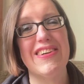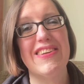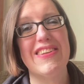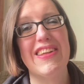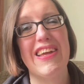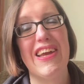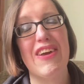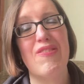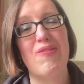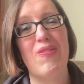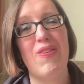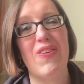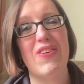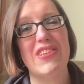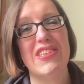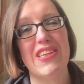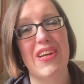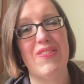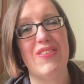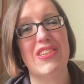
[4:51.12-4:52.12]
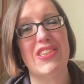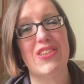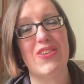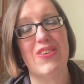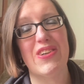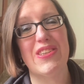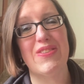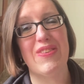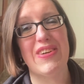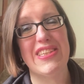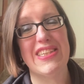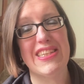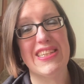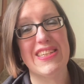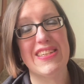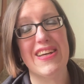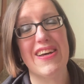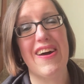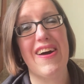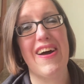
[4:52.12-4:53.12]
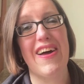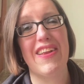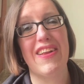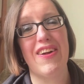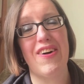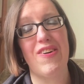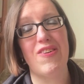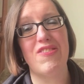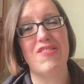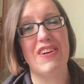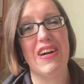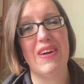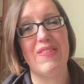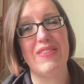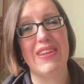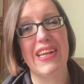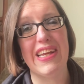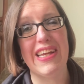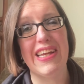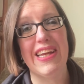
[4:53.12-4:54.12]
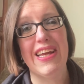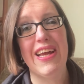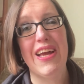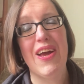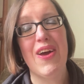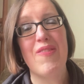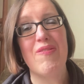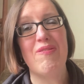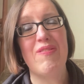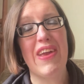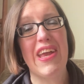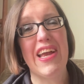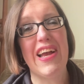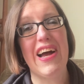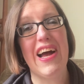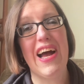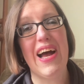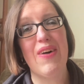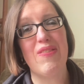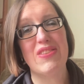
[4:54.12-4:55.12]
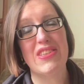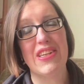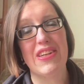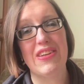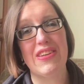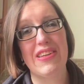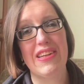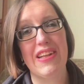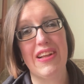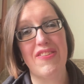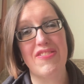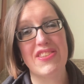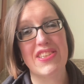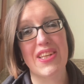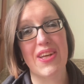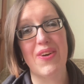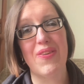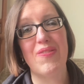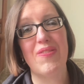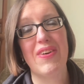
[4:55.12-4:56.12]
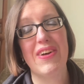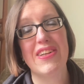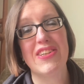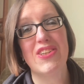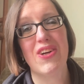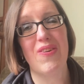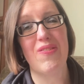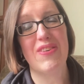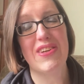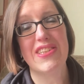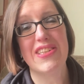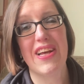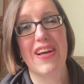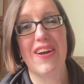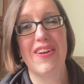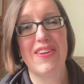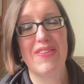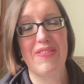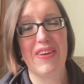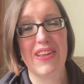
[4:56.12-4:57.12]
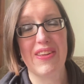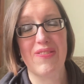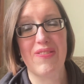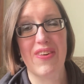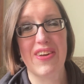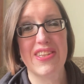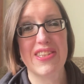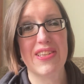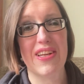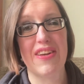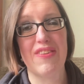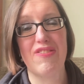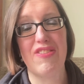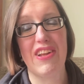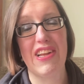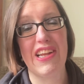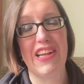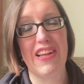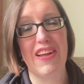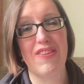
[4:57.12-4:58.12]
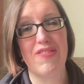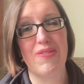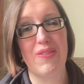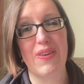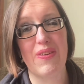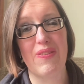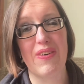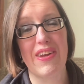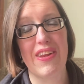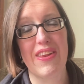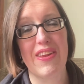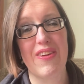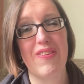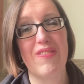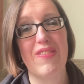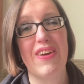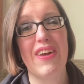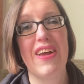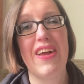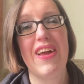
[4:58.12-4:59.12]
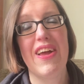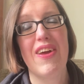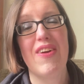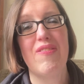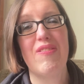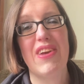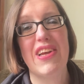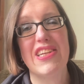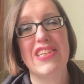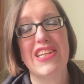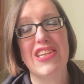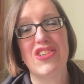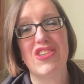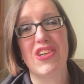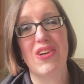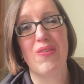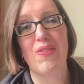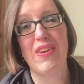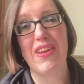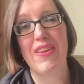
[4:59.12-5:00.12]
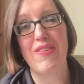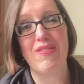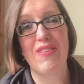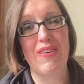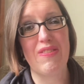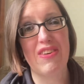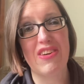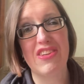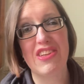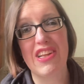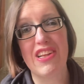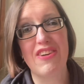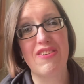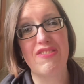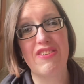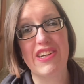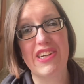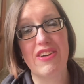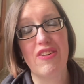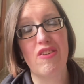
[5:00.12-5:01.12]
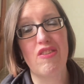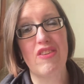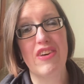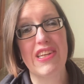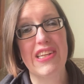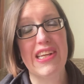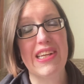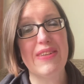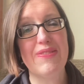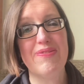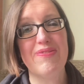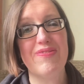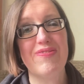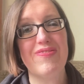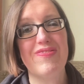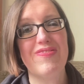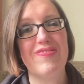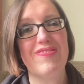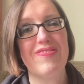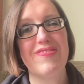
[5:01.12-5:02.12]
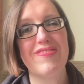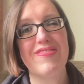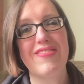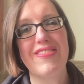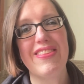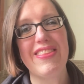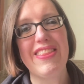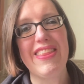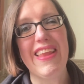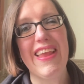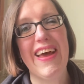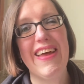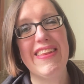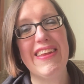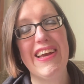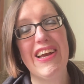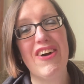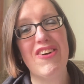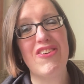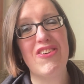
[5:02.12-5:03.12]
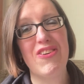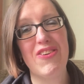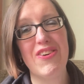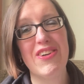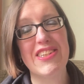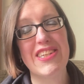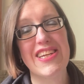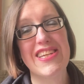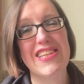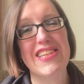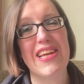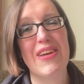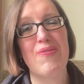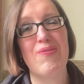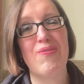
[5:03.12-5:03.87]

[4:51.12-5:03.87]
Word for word: they have brought so much joy to my sister and the whole family. Mia absolutely loves them. Thomas only met them once and fell in love with one of them. Mia's literally got one of them wrapped around her little finger already. And they are gorgeous. They've